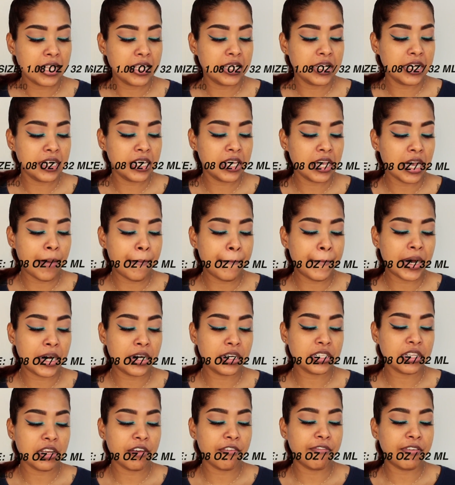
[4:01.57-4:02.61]
The
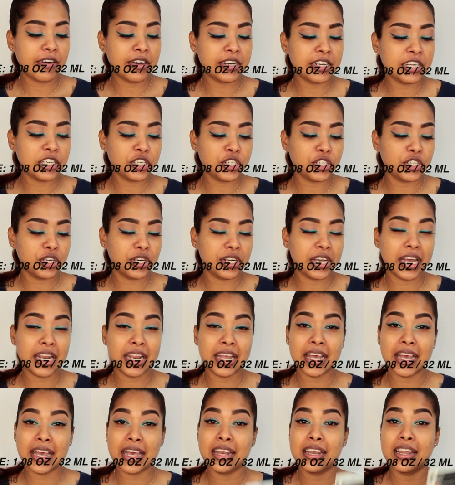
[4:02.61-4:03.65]
amount of foundation you're
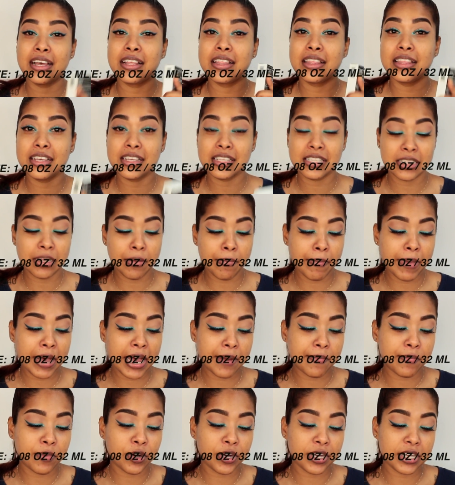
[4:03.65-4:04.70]
getting in this
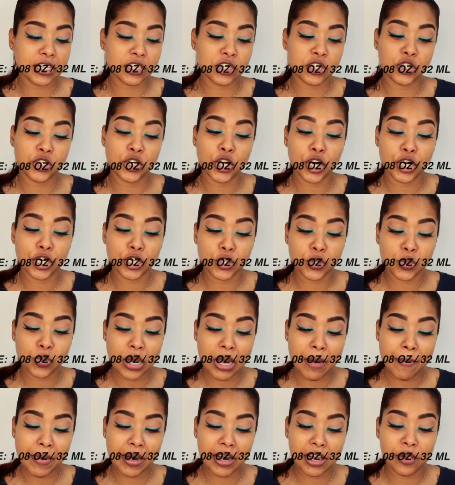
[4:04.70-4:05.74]
bad boy is 32
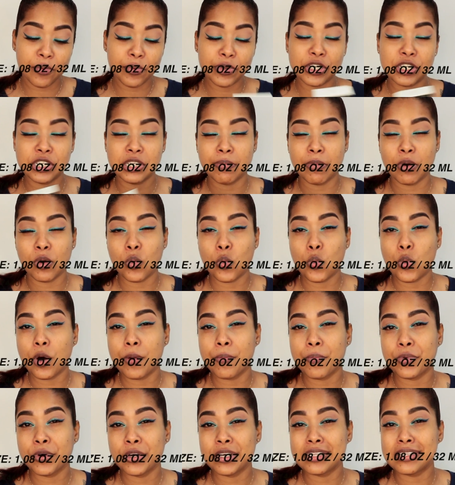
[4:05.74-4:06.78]
ml, which is about
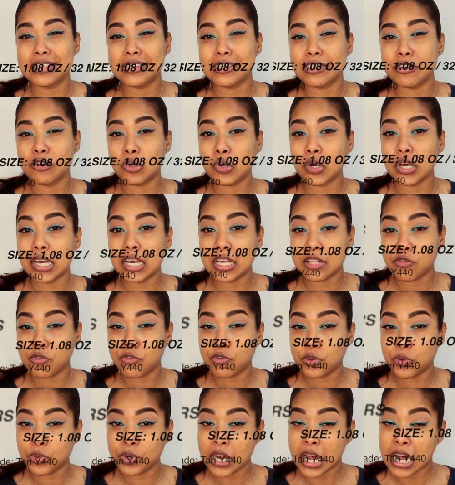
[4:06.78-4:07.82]
1.08
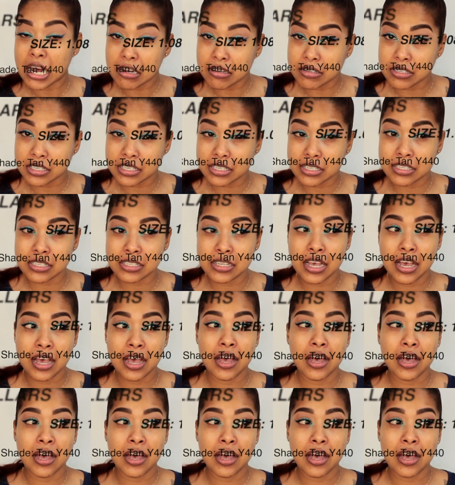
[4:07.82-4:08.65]
fluid ounces.